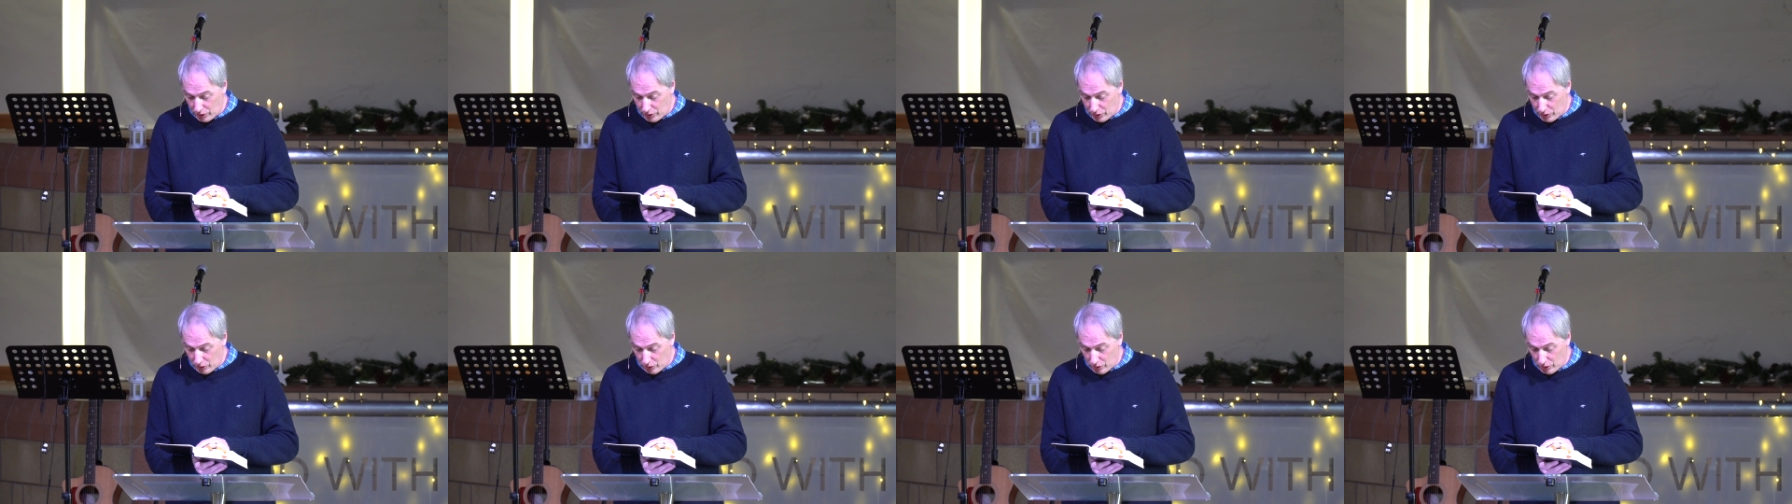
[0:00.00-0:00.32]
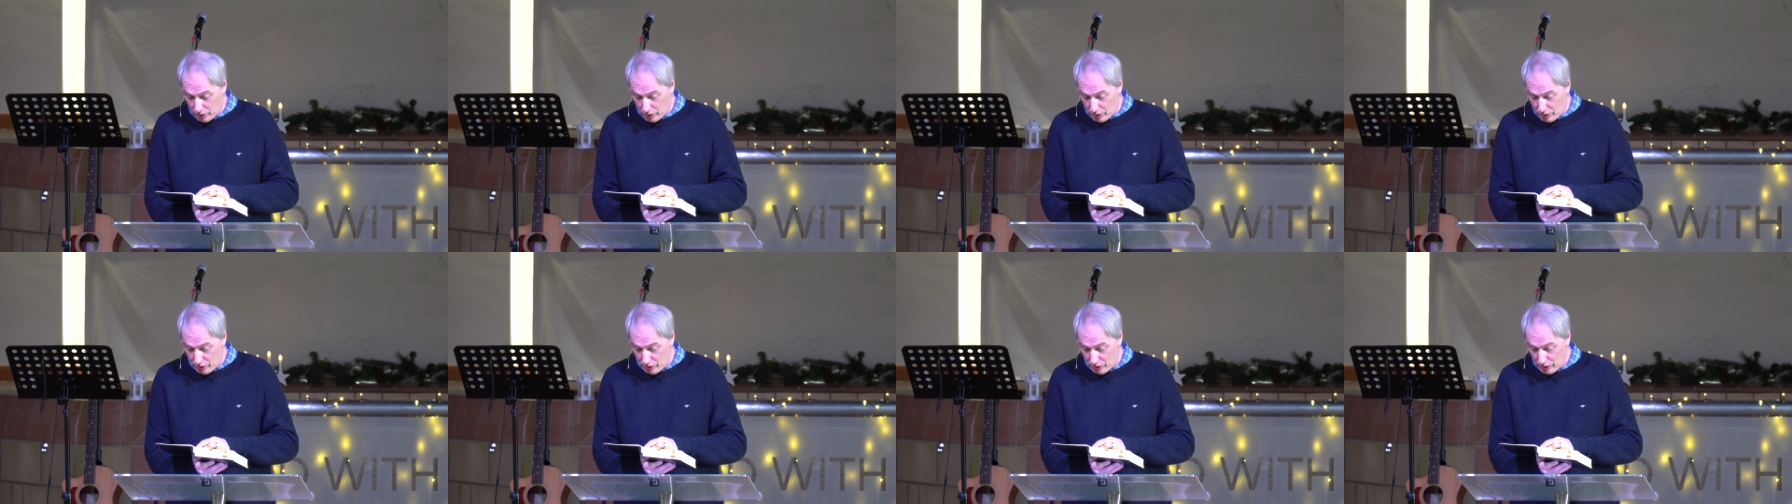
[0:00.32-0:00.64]

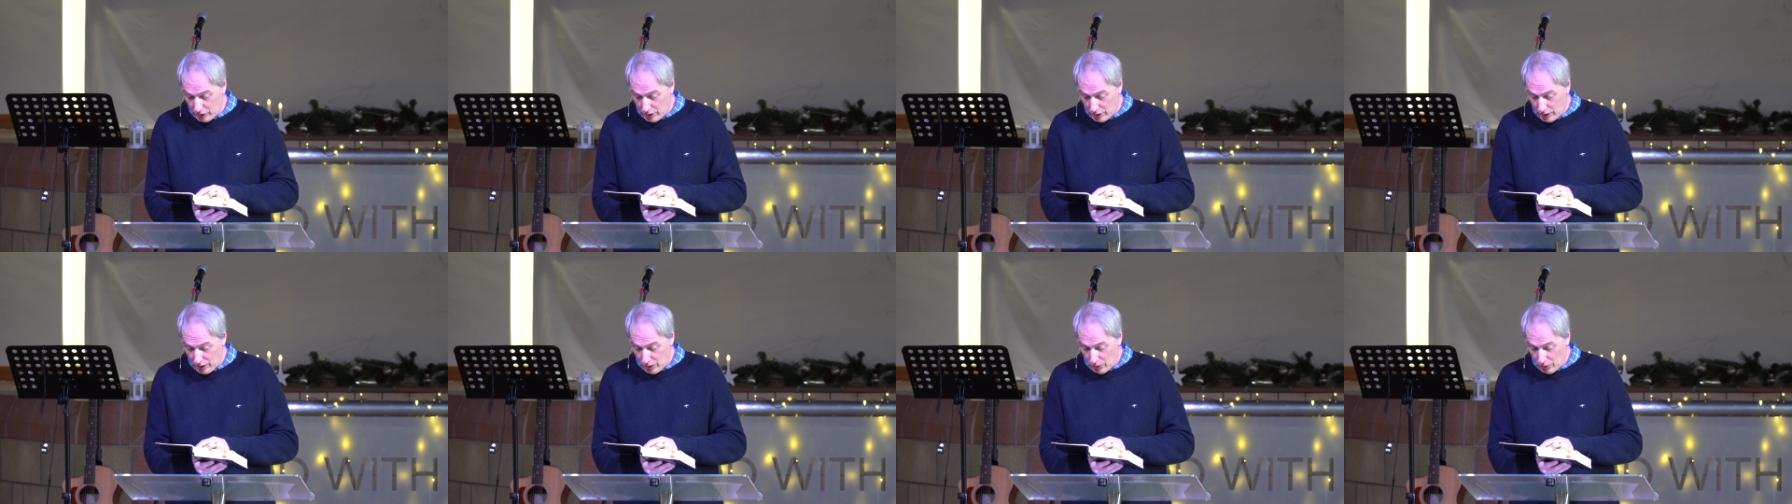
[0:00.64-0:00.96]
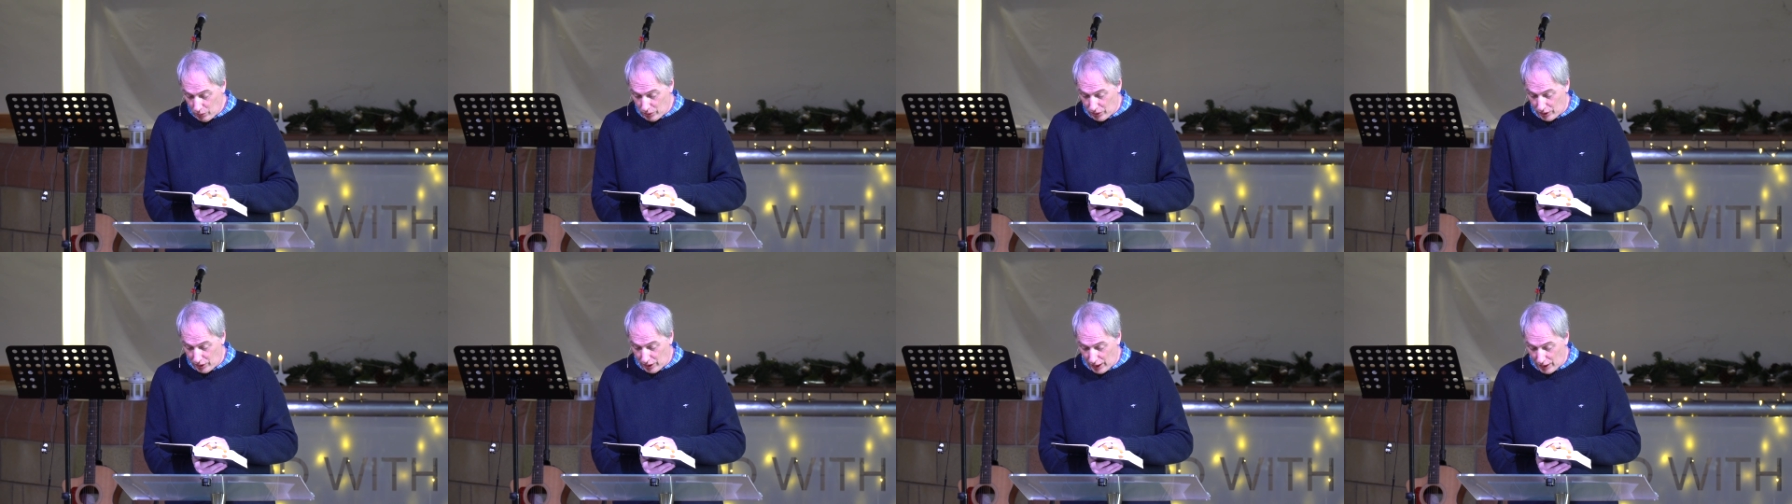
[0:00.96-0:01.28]
adorned
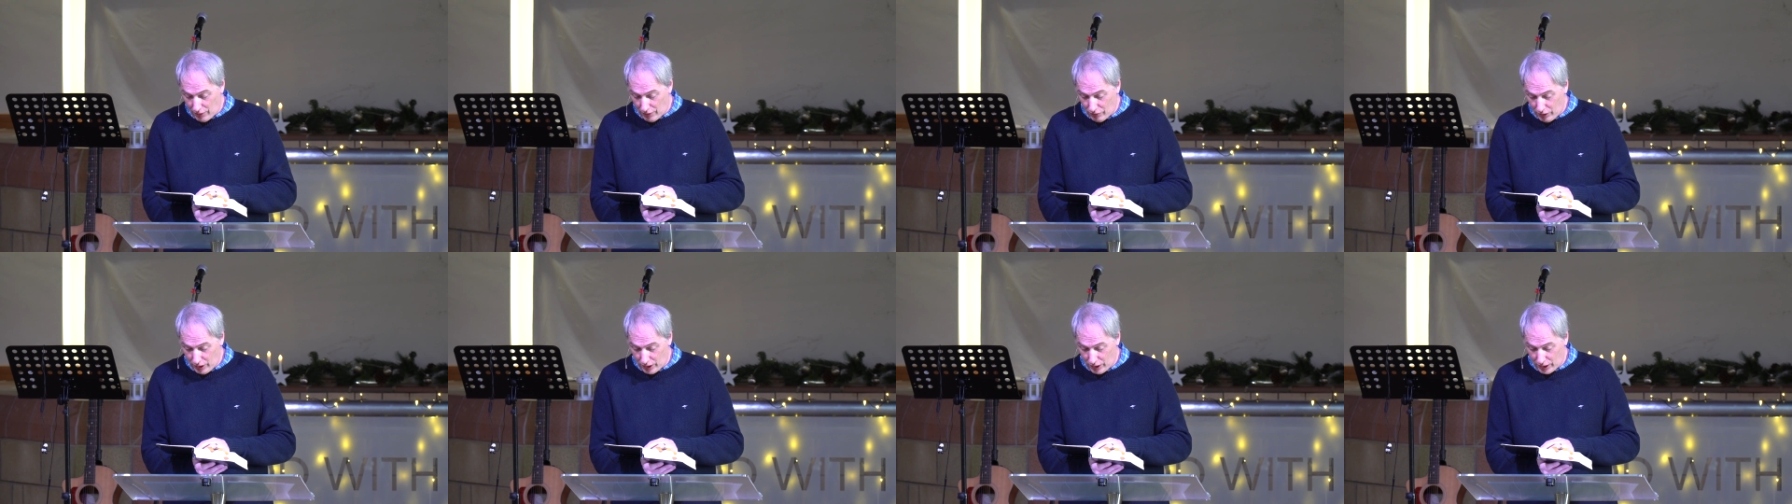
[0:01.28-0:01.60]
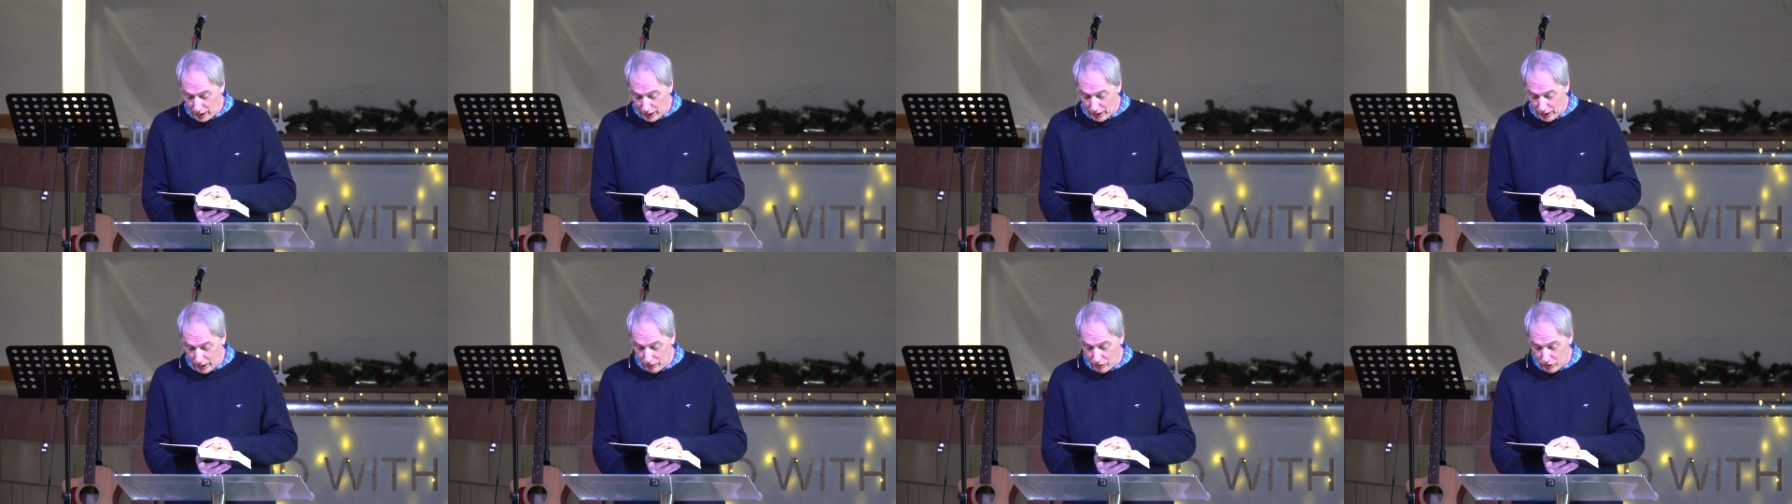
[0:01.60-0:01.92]
with every
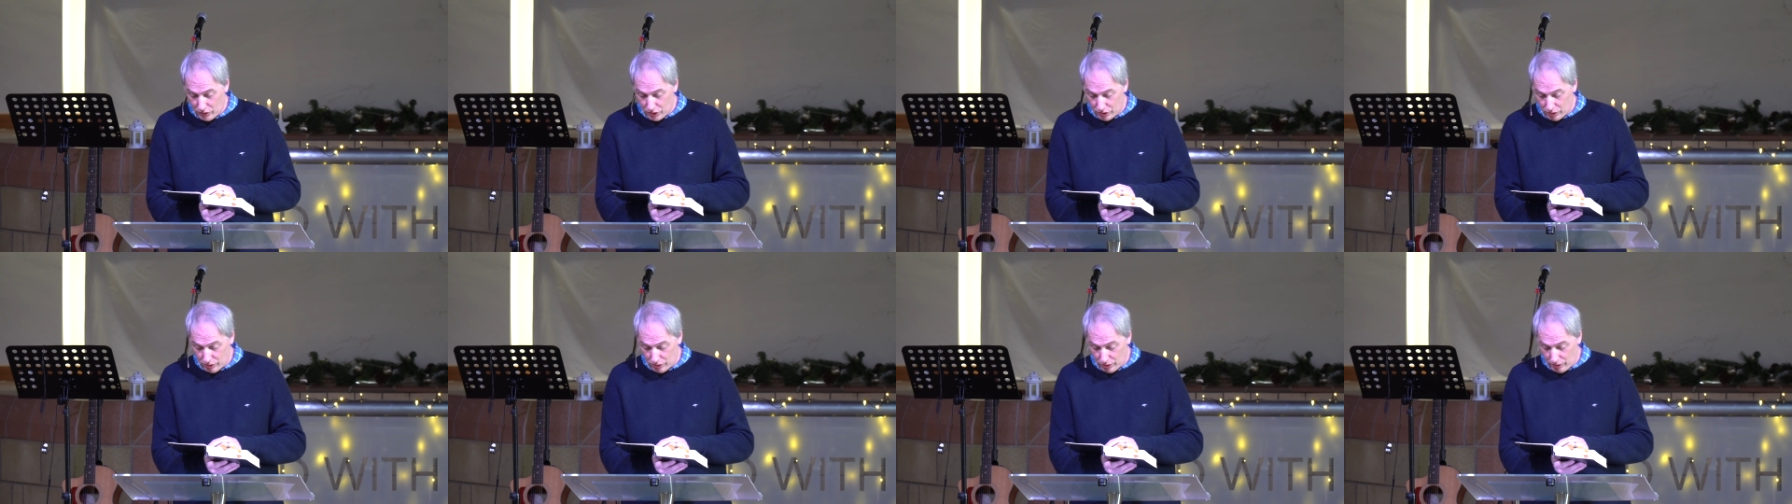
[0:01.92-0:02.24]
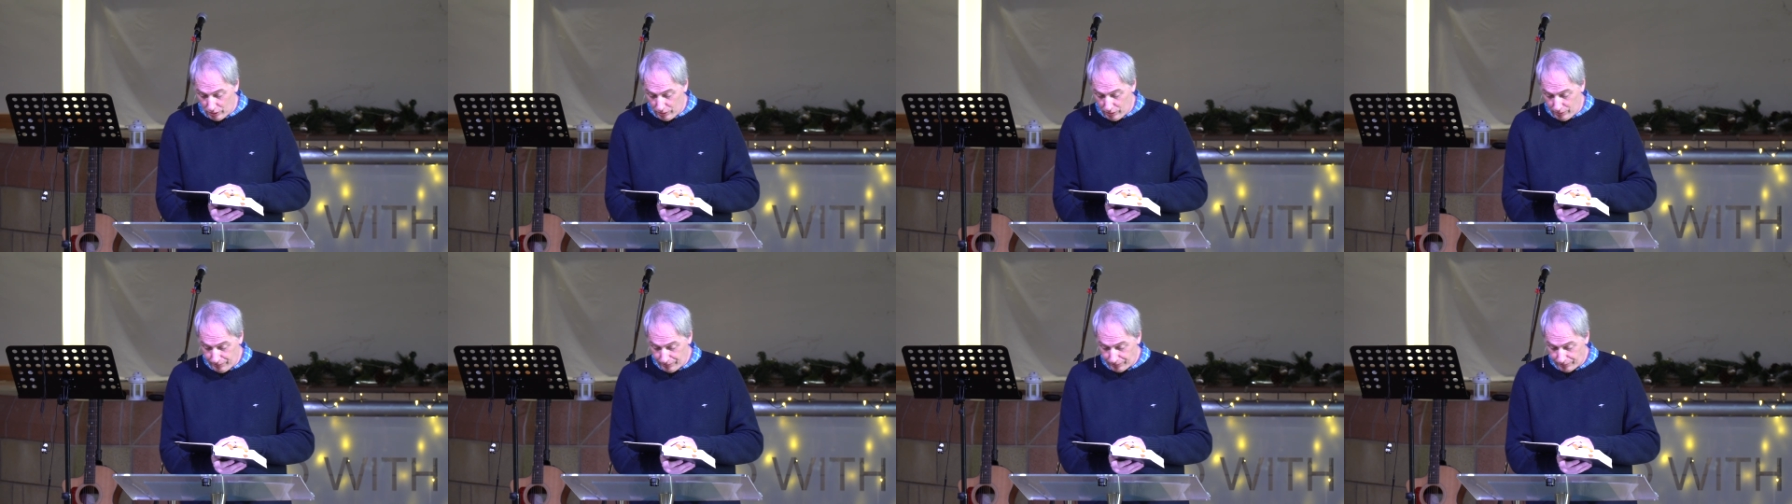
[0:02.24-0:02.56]
kind of jewel.